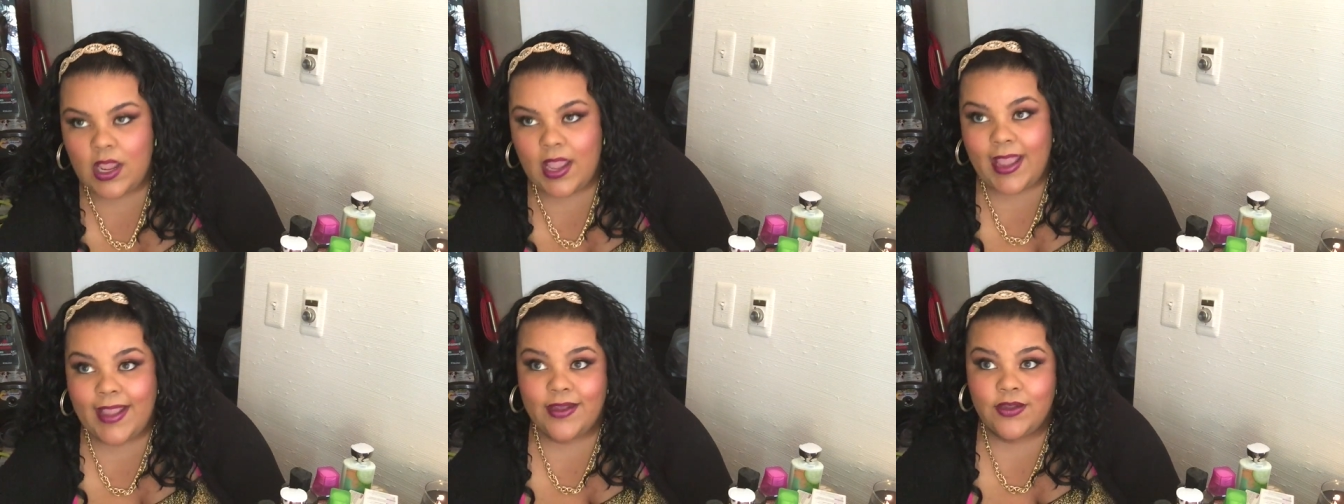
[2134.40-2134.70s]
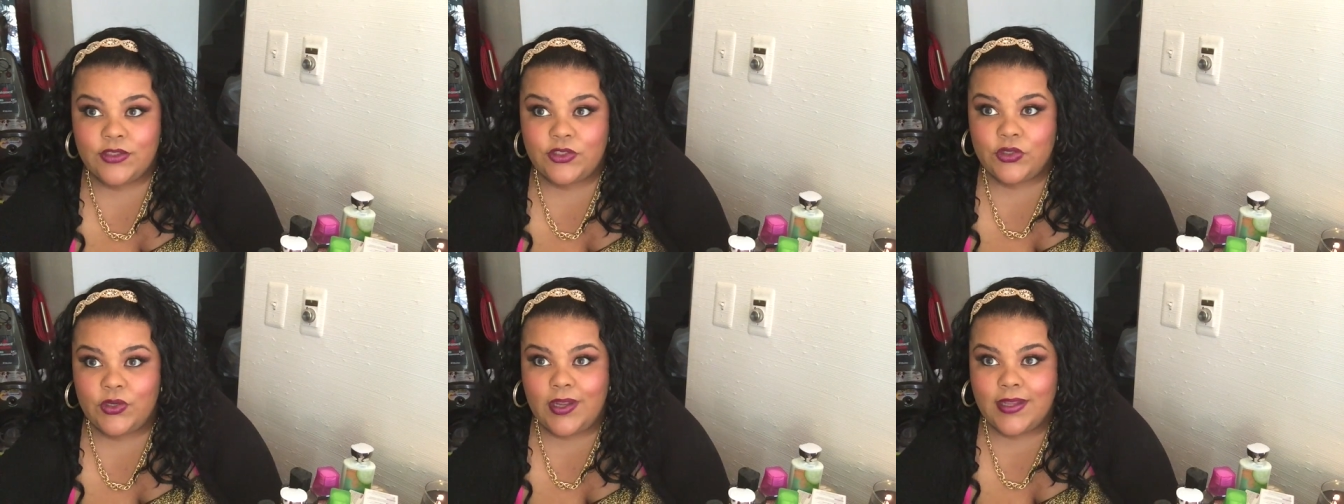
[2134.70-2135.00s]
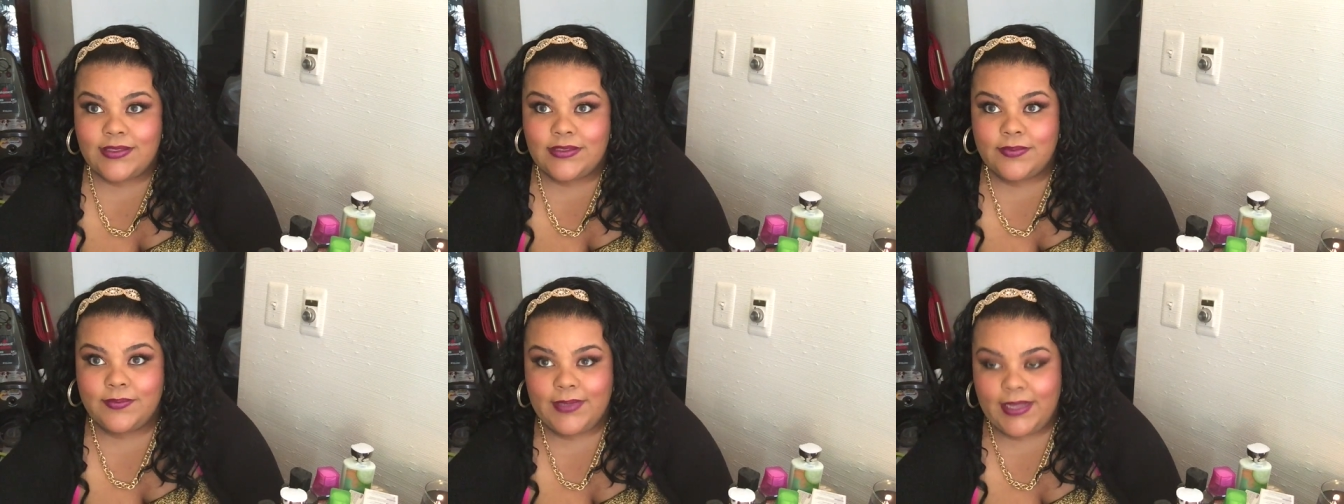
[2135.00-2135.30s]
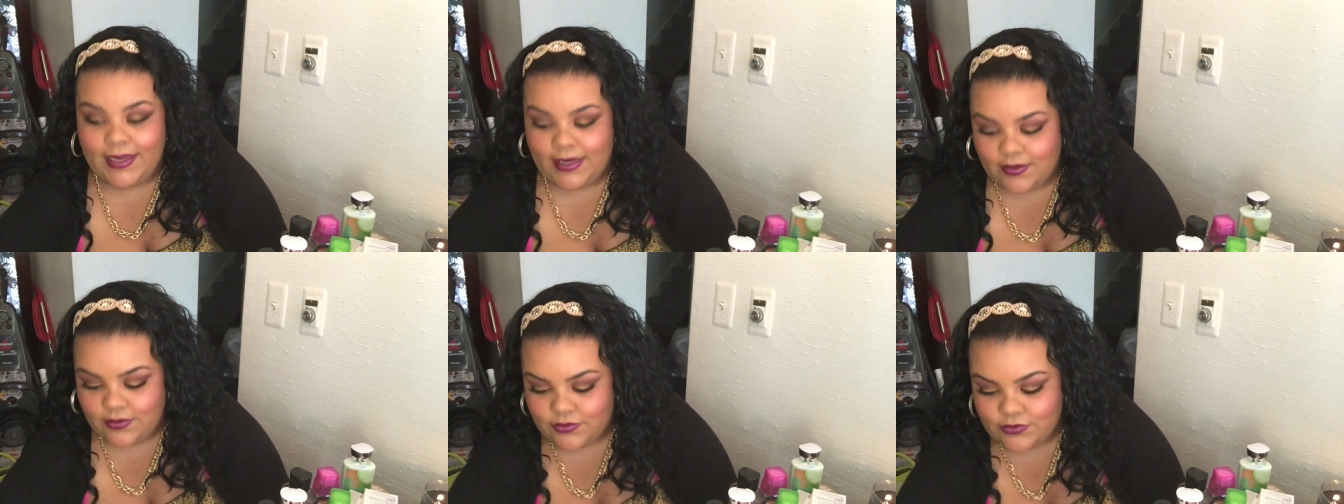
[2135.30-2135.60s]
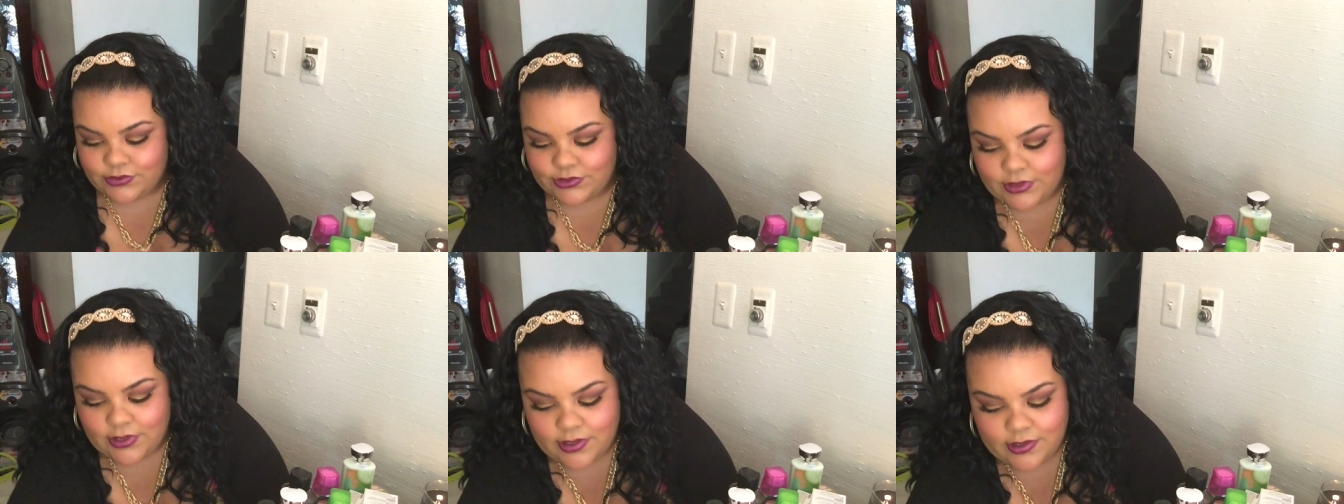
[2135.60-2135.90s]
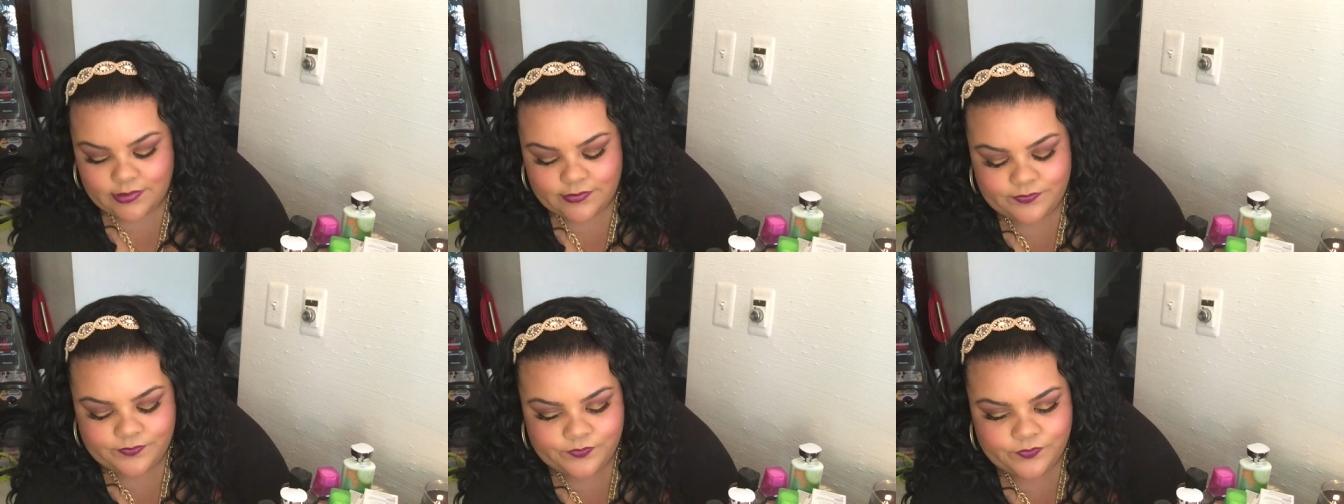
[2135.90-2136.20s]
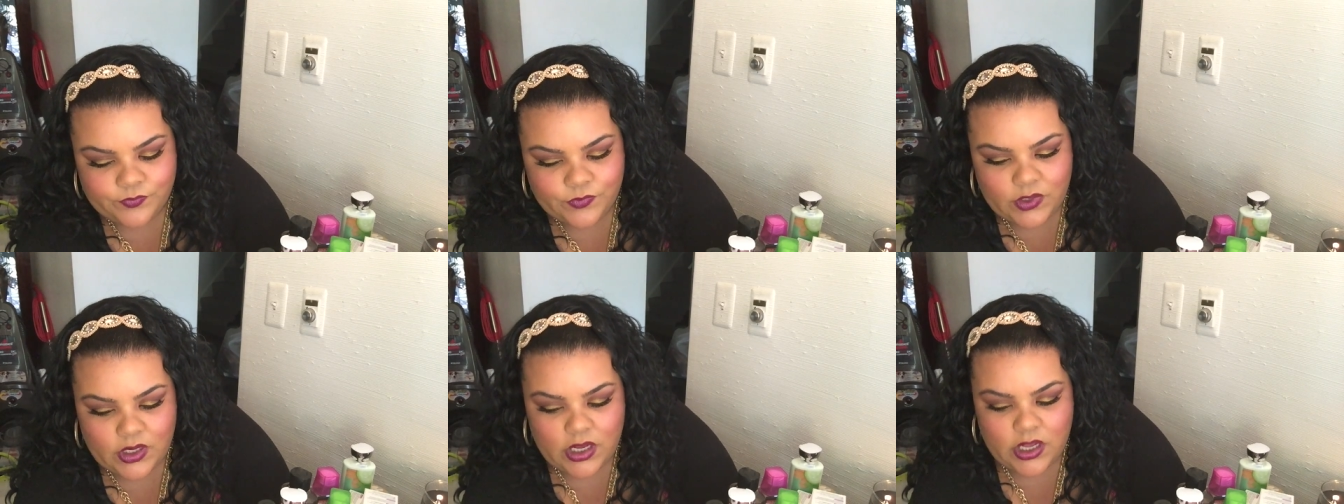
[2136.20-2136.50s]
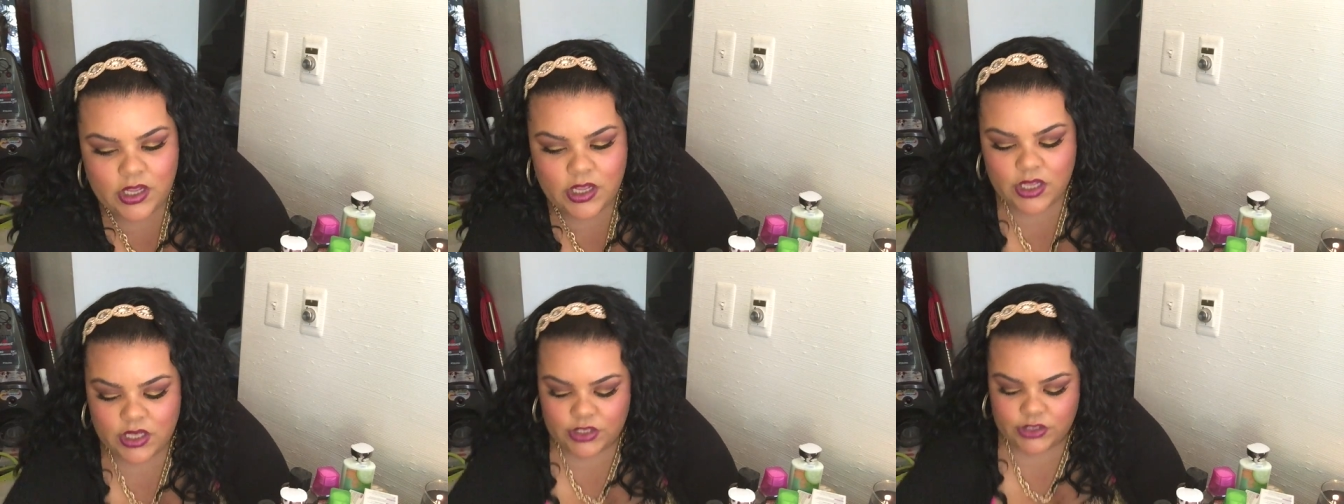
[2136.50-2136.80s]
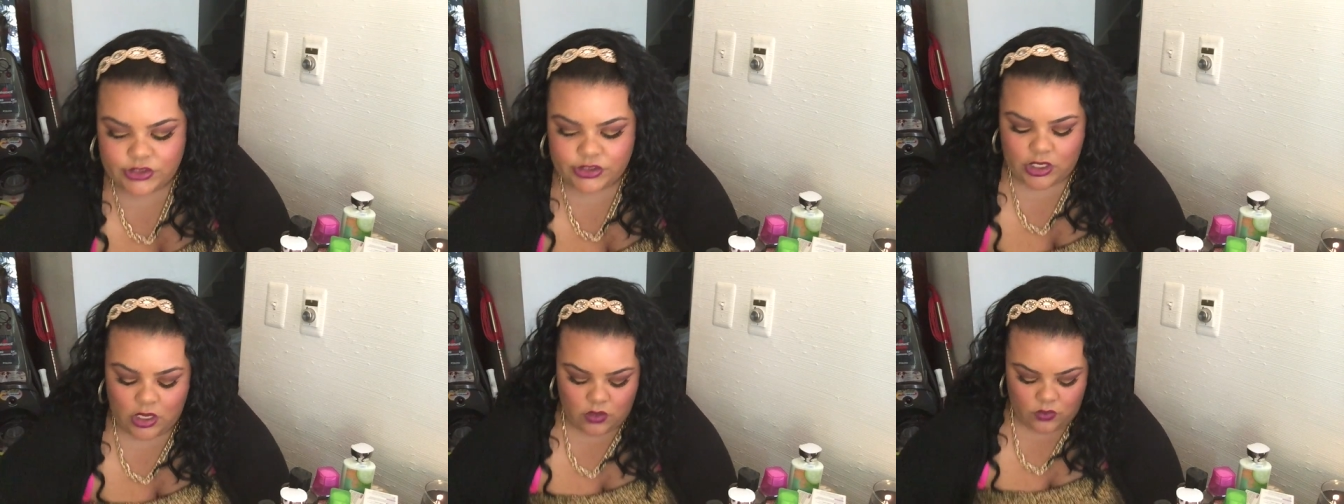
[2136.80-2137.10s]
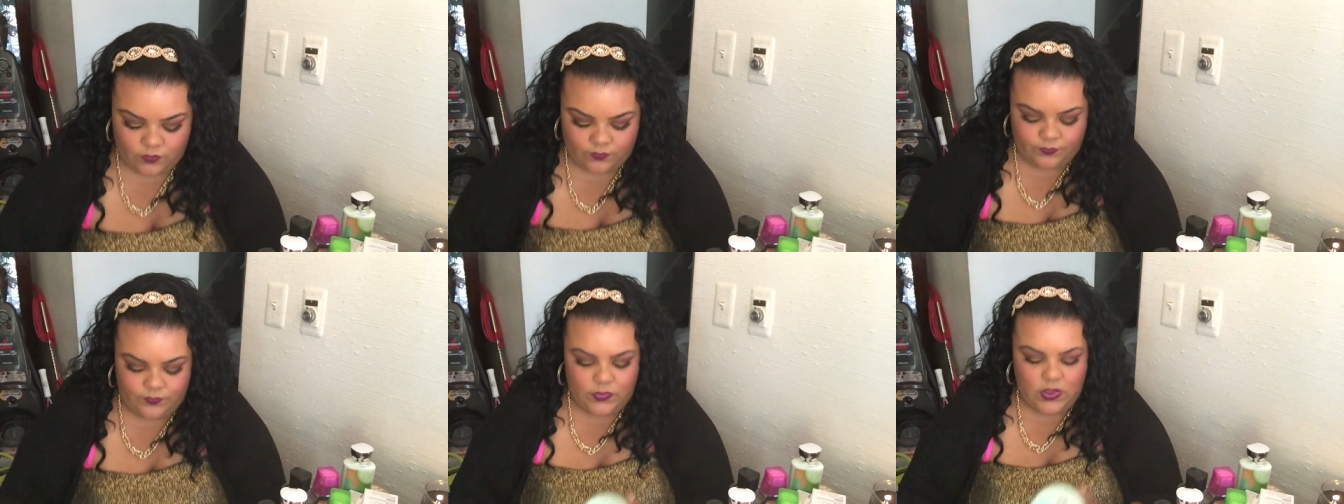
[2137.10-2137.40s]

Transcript: I also got some candles, y'all. So